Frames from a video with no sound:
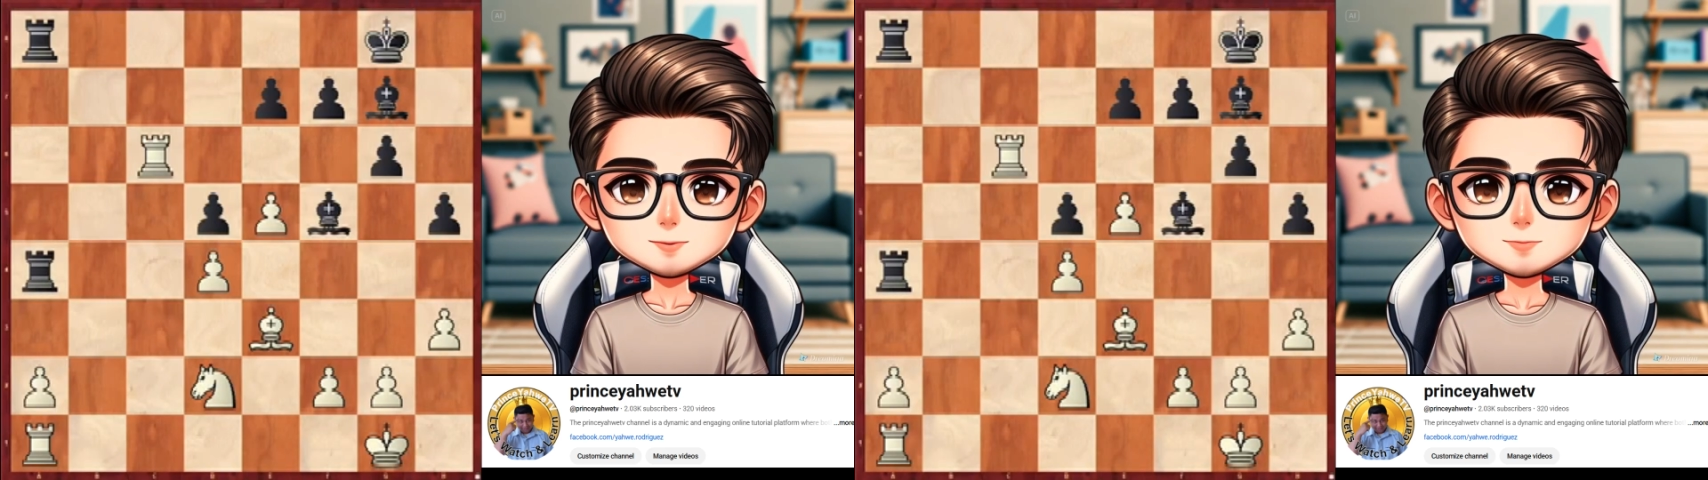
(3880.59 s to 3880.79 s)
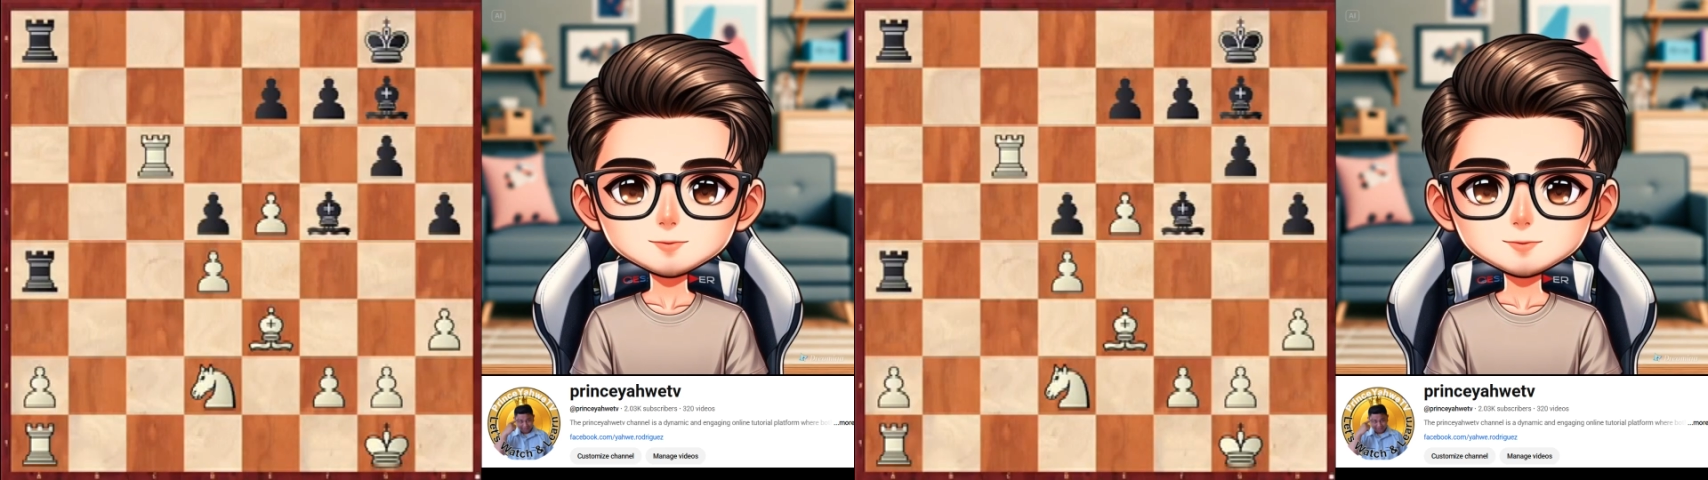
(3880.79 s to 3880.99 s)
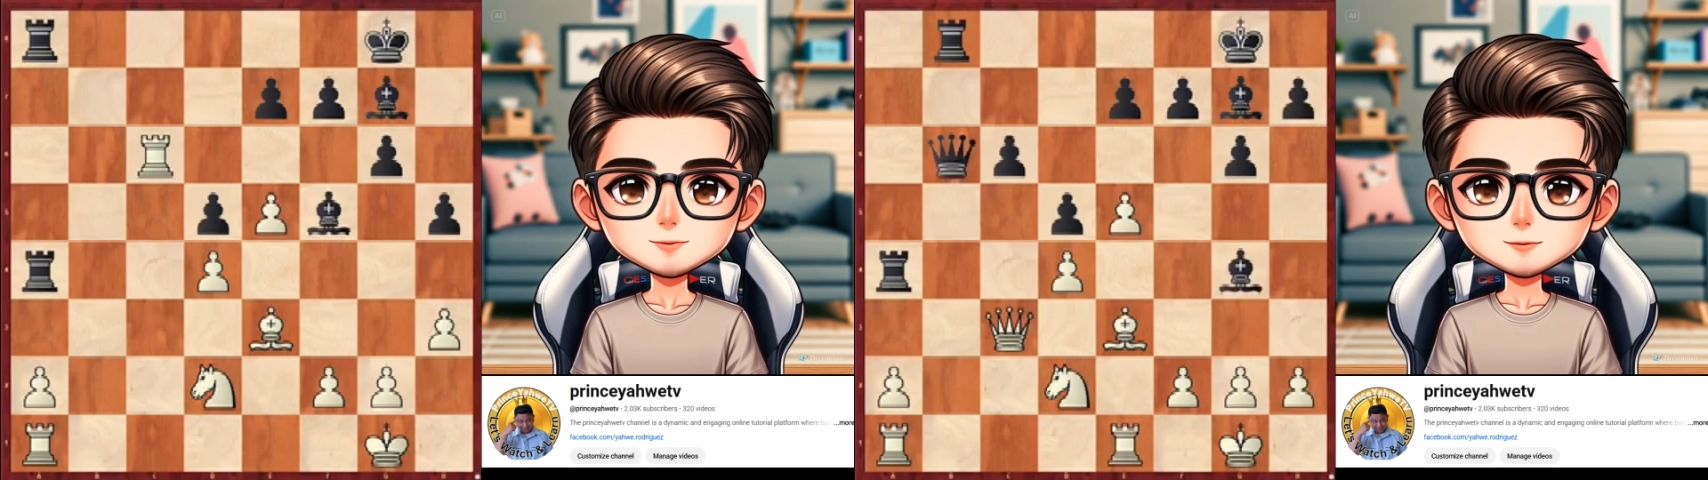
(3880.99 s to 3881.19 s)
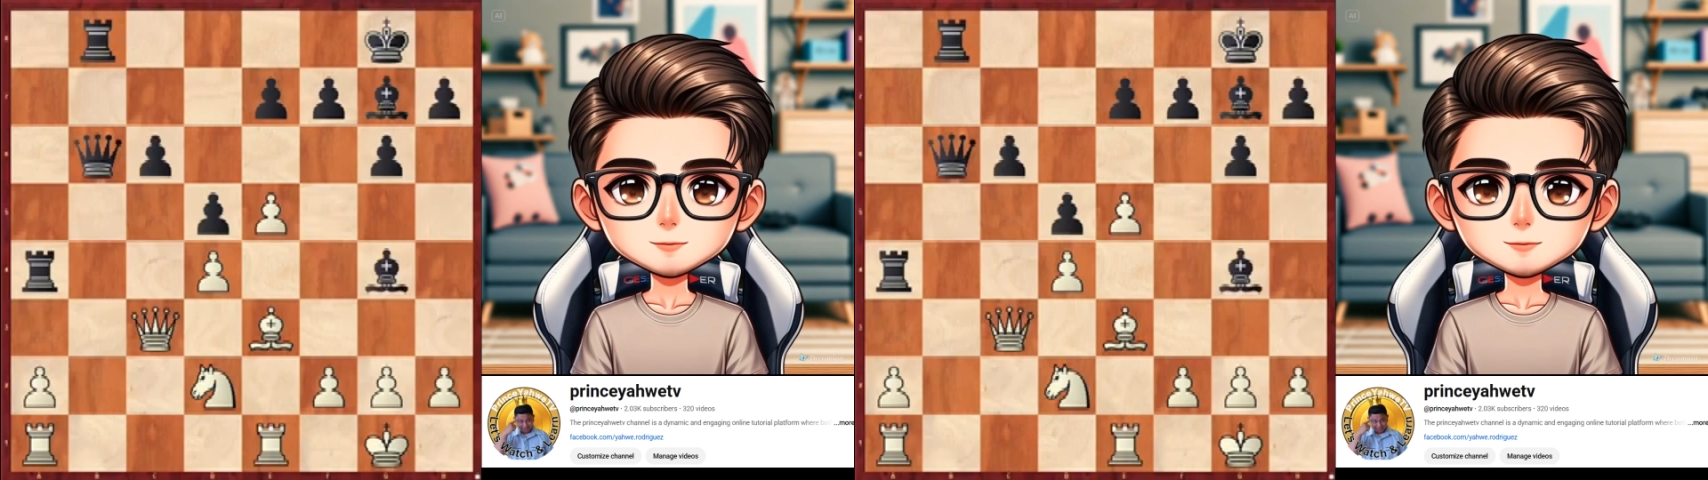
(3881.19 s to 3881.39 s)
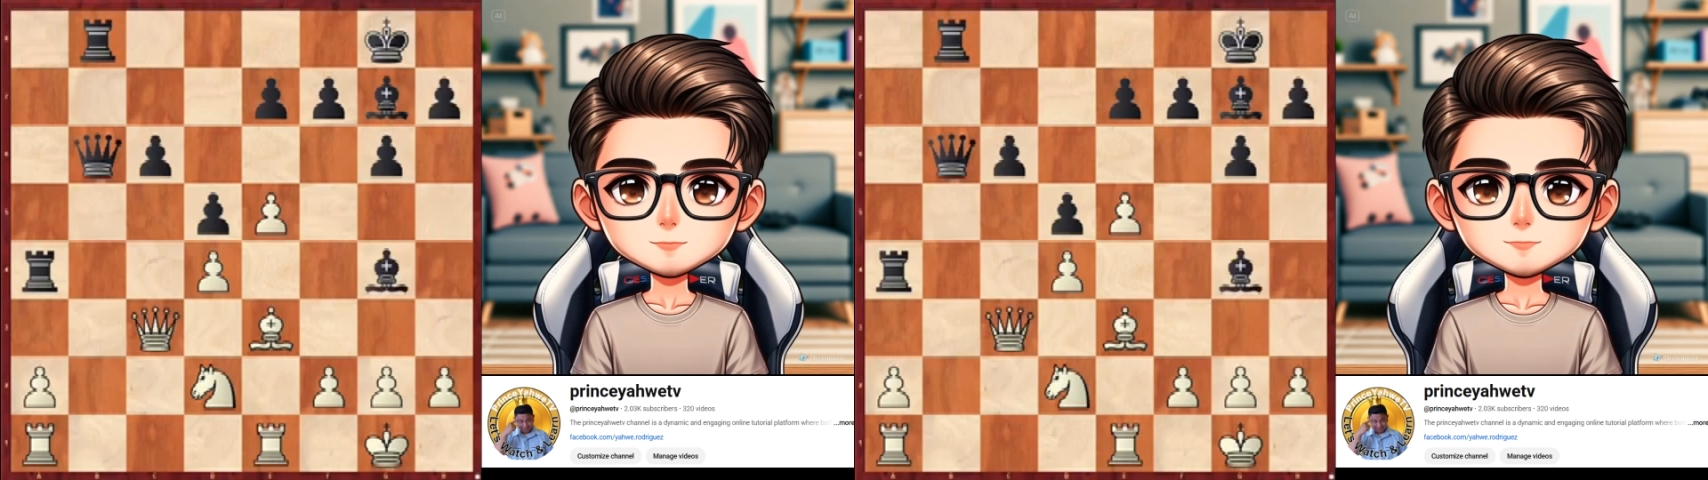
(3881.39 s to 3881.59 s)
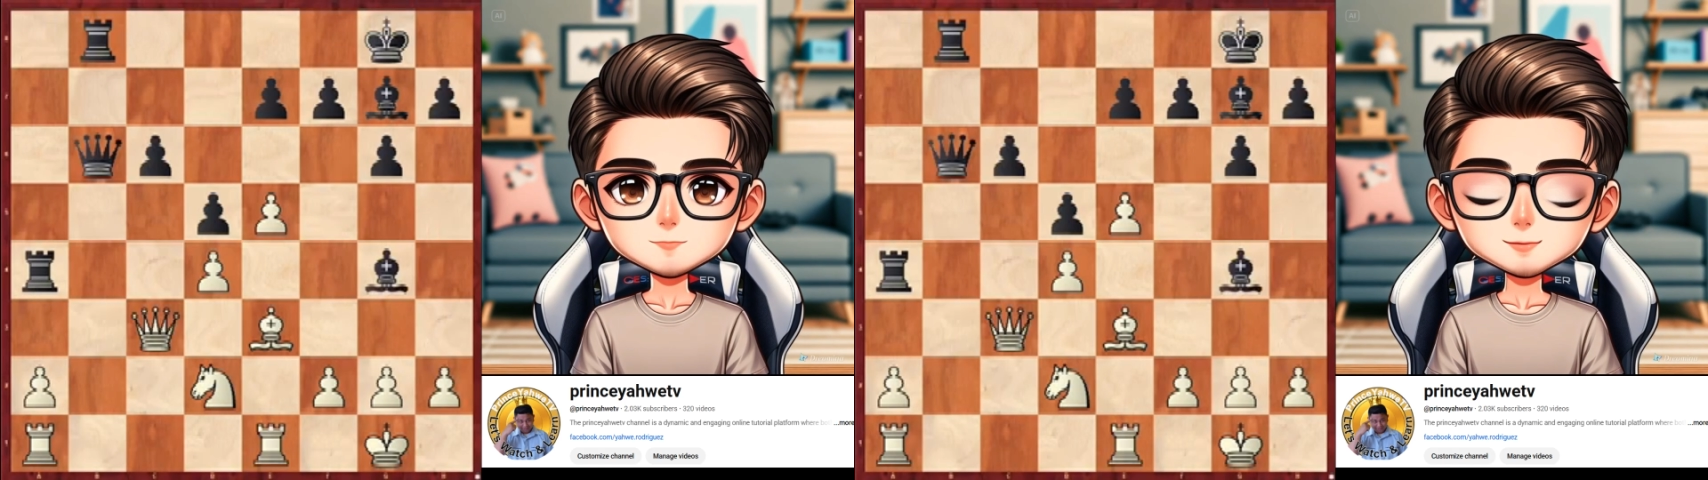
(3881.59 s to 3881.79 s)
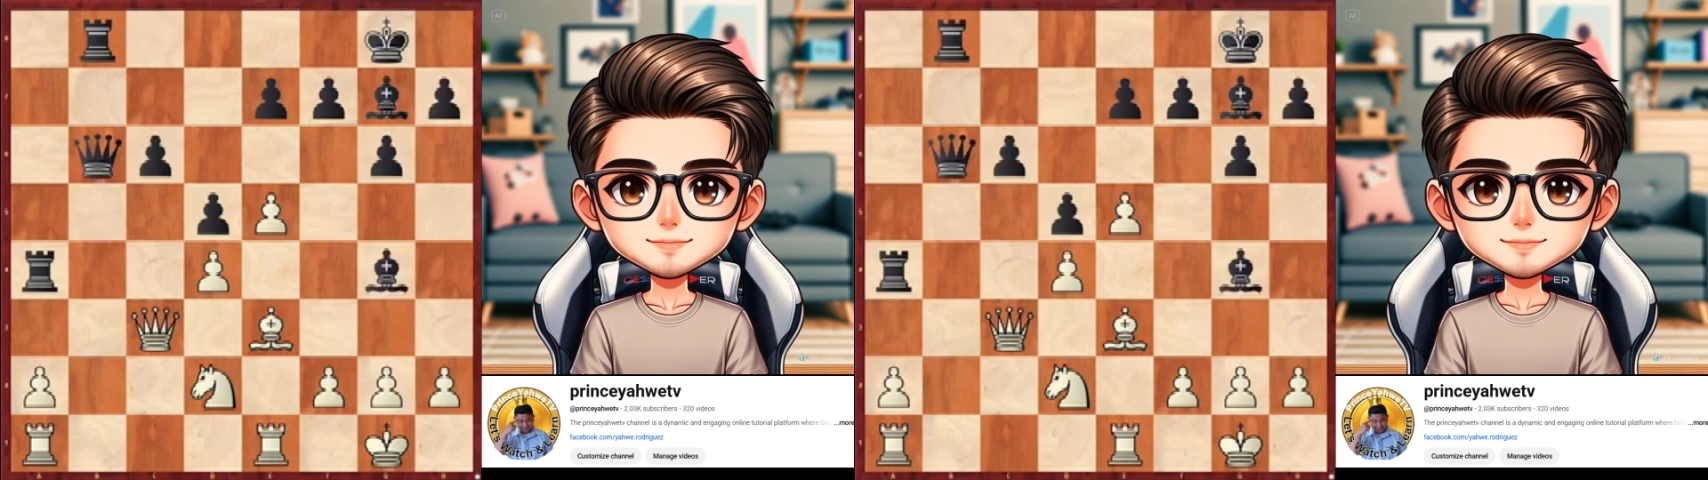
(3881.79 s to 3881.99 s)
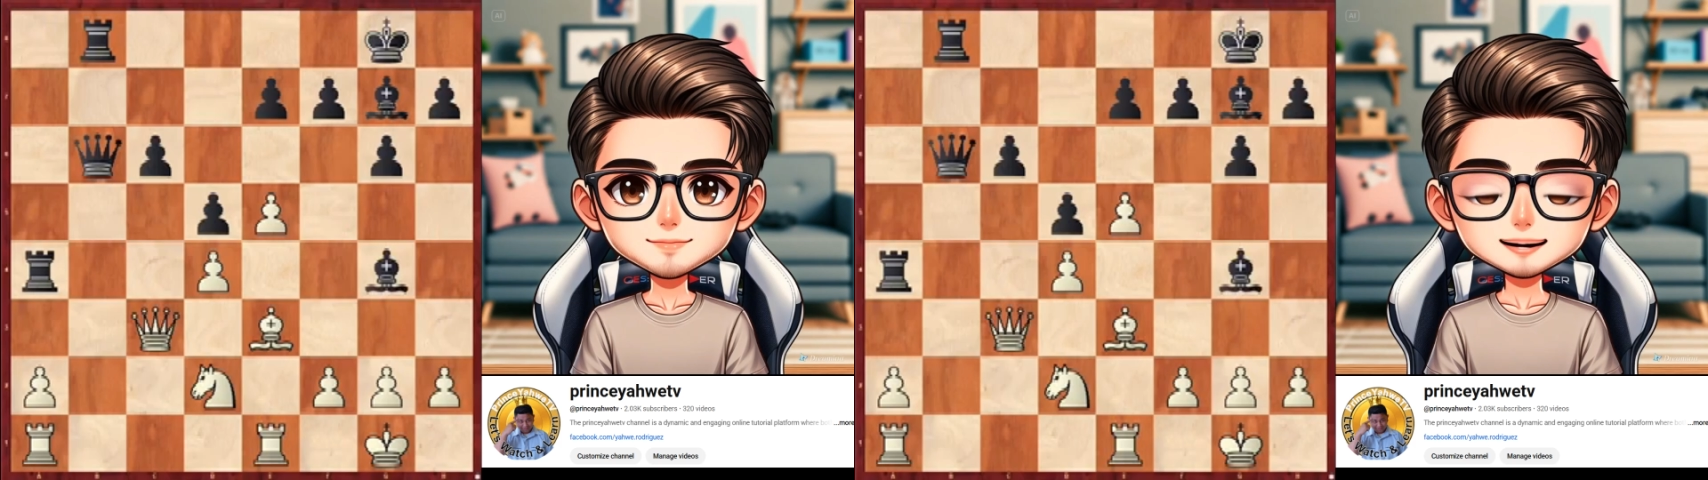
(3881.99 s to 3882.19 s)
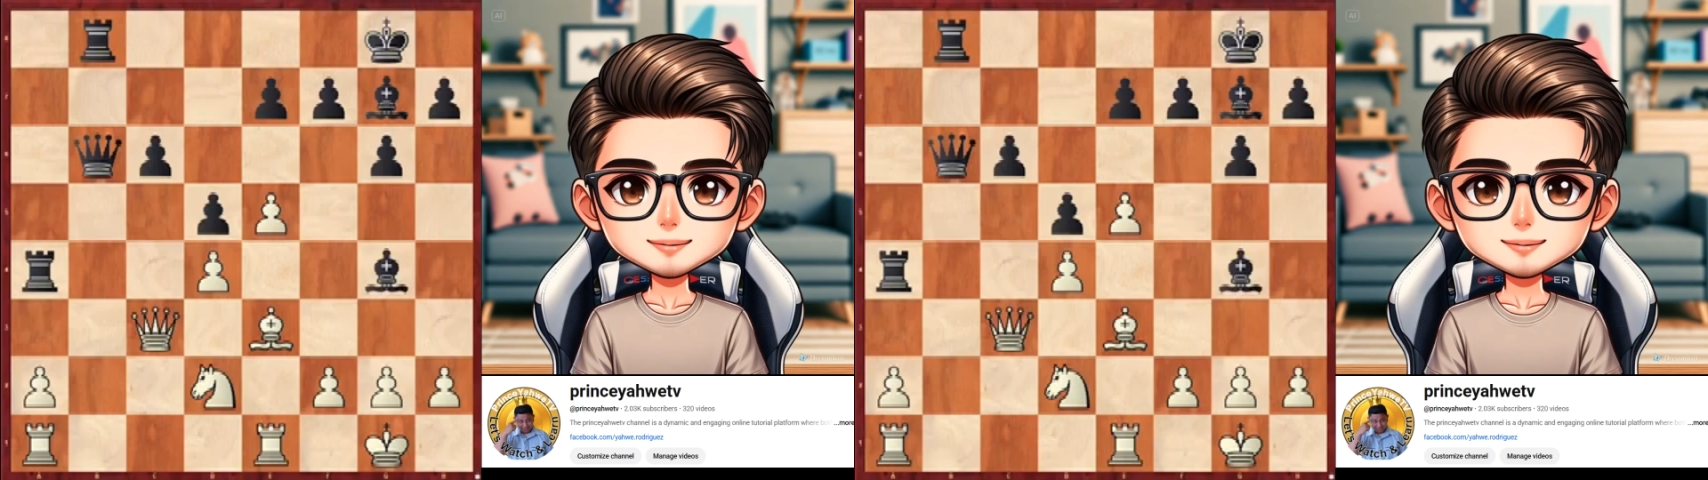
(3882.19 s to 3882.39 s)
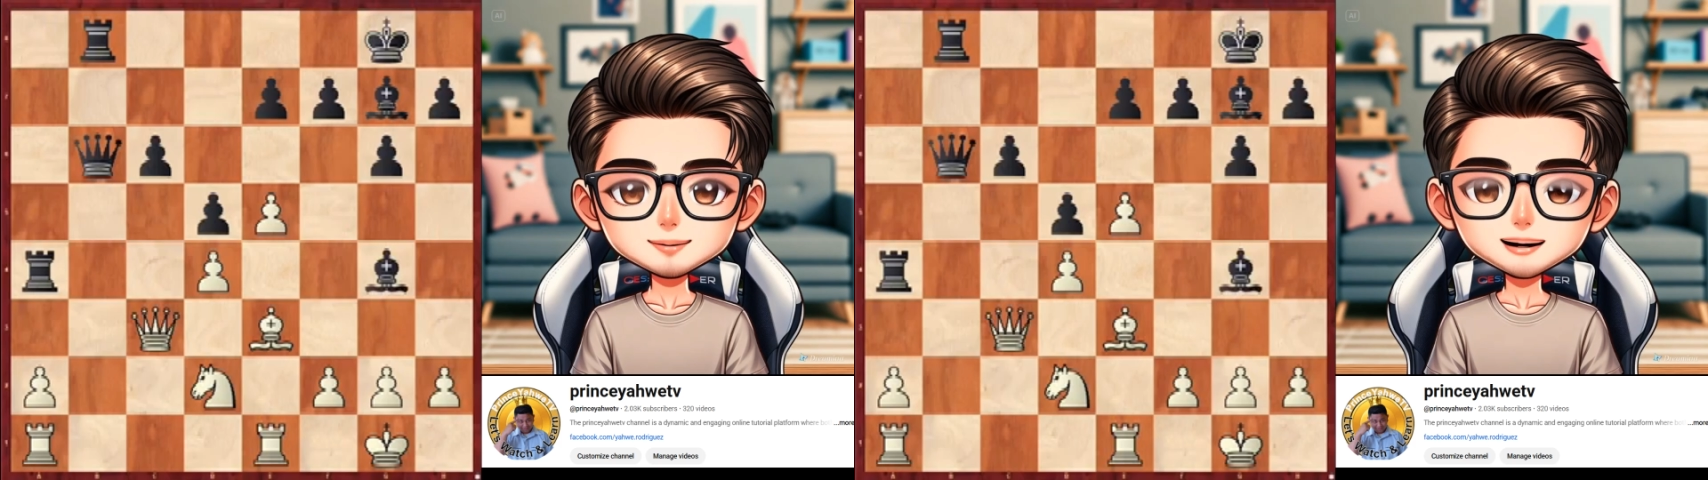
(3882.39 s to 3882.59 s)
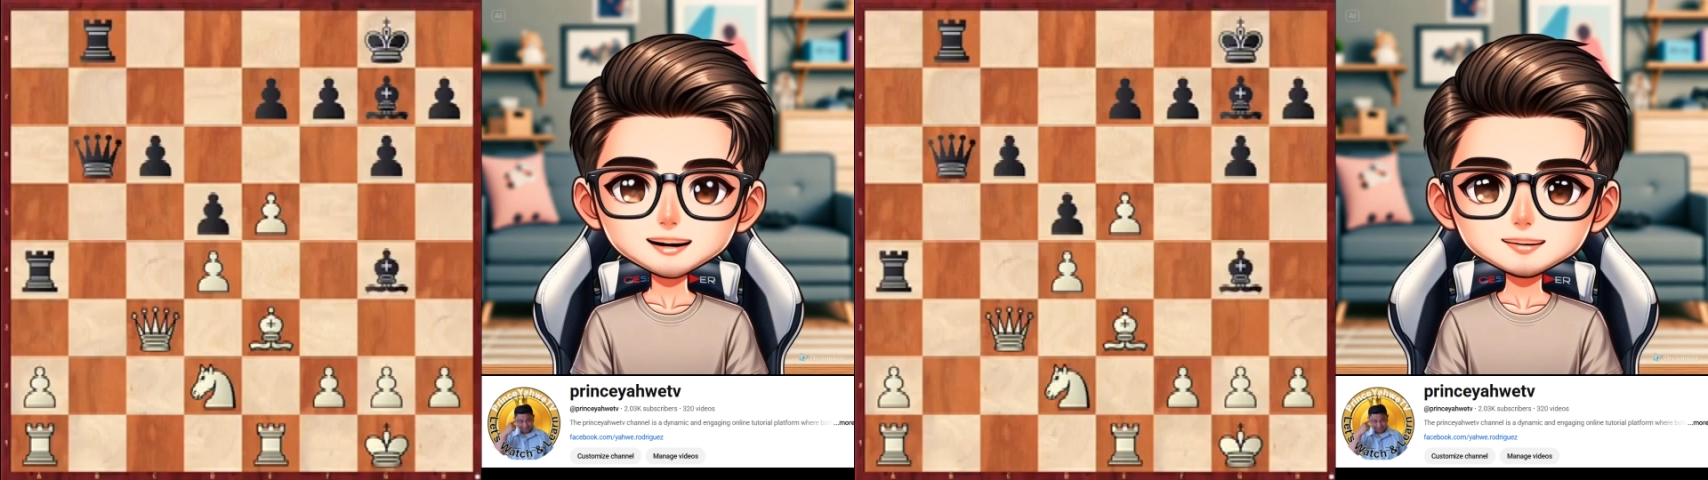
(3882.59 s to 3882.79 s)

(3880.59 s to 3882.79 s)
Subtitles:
move 17 after bishop f5,